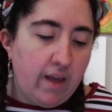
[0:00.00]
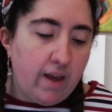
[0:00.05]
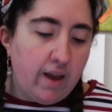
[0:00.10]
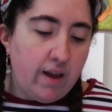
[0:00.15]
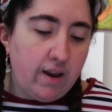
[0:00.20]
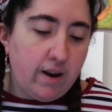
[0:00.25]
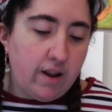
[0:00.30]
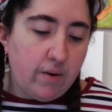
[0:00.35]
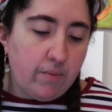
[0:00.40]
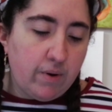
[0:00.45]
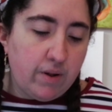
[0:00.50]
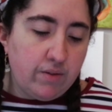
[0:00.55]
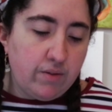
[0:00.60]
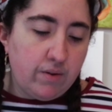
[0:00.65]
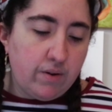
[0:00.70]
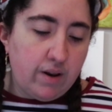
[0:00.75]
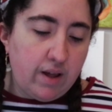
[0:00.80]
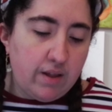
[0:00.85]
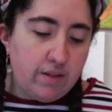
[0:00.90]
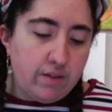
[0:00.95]
And I want
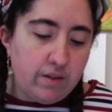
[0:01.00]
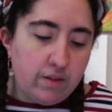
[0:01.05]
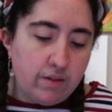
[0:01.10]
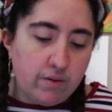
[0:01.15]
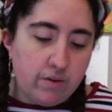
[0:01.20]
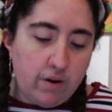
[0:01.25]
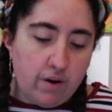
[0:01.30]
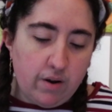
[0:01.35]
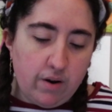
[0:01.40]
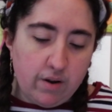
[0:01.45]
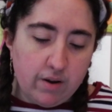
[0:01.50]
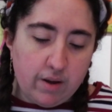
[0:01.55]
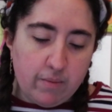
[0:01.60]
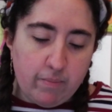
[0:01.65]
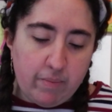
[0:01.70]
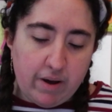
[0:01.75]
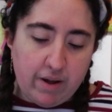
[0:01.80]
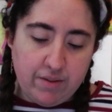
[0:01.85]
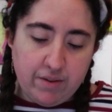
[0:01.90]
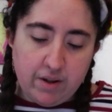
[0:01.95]
to let things go. Loki
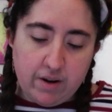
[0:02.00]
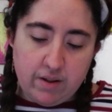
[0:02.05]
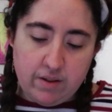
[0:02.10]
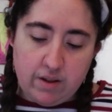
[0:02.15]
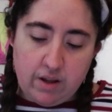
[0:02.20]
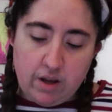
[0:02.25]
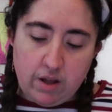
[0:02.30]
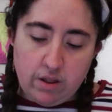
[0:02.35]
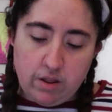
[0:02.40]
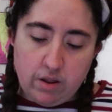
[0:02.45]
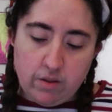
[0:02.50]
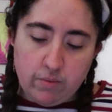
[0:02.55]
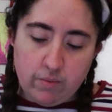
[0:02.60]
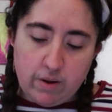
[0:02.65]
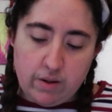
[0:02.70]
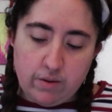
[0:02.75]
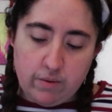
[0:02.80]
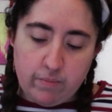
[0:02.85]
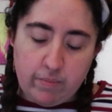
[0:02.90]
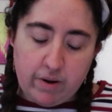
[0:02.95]
pondered on the easiest
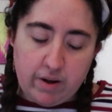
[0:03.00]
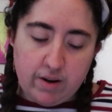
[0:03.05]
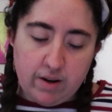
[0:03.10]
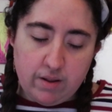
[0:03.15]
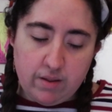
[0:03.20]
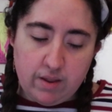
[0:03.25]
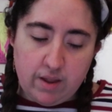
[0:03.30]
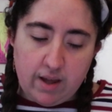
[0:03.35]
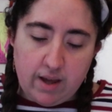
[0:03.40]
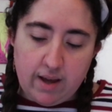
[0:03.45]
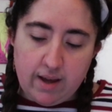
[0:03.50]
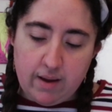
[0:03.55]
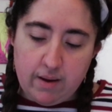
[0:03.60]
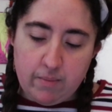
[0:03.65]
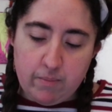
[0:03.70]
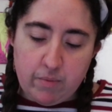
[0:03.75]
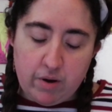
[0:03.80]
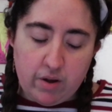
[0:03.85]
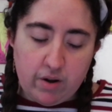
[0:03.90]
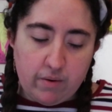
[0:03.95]
way to punish
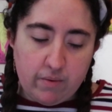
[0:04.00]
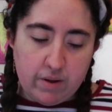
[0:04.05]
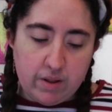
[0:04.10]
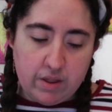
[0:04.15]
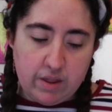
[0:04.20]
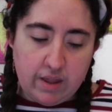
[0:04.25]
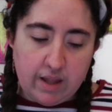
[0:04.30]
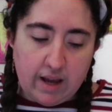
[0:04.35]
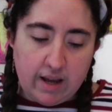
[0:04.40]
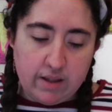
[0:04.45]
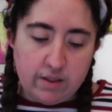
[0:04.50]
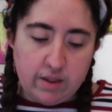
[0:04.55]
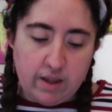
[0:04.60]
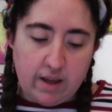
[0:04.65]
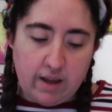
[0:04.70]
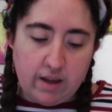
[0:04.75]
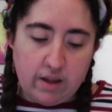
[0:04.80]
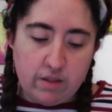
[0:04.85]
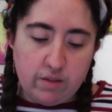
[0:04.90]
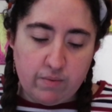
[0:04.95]
the murderous knight
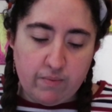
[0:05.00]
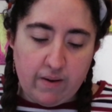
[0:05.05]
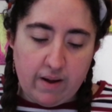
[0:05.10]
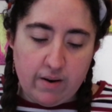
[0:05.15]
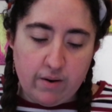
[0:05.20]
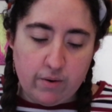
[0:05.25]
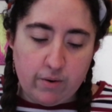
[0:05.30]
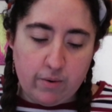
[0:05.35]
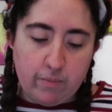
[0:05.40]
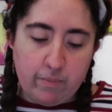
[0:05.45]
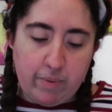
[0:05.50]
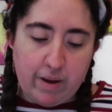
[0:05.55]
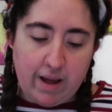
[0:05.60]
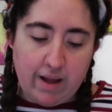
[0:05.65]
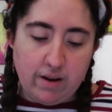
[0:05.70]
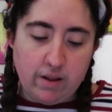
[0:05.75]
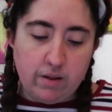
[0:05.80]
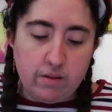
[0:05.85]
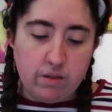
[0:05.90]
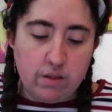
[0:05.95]
and his fellow
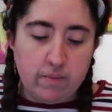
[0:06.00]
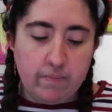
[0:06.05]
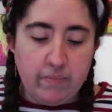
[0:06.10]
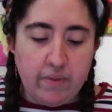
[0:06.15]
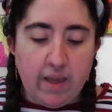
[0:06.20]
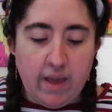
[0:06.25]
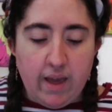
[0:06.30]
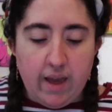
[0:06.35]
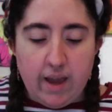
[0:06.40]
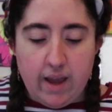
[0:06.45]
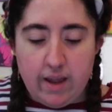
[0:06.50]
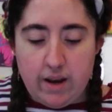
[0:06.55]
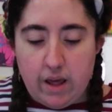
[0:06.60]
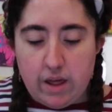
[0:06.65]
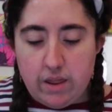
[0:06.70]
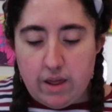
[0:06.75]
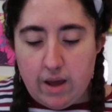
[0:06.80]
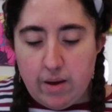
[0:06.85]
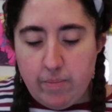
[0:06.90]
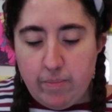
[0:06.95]
companions. And
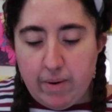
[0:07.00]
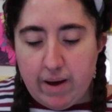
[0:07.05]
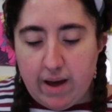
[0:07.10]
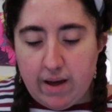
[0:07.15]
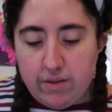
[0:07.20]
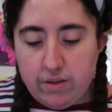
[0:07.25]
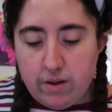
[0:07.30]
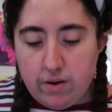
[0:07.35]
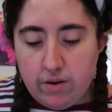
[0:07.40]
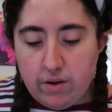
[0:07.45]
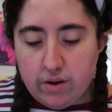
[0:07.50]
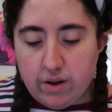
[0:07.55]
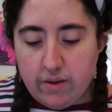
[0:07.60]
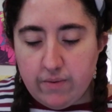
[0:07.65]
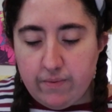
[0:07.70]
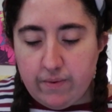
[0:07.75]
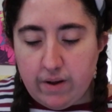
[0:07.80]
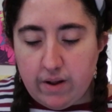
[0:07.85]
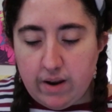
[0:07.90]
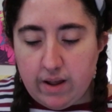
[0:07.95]
a day passed, and Loki
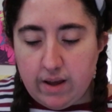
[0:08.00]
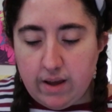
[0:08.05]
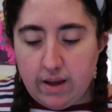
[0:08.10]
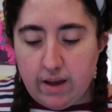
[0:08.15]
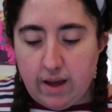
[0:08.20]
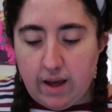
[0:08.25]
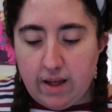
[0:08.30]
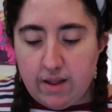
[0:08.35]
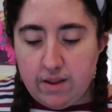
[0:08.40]
felt like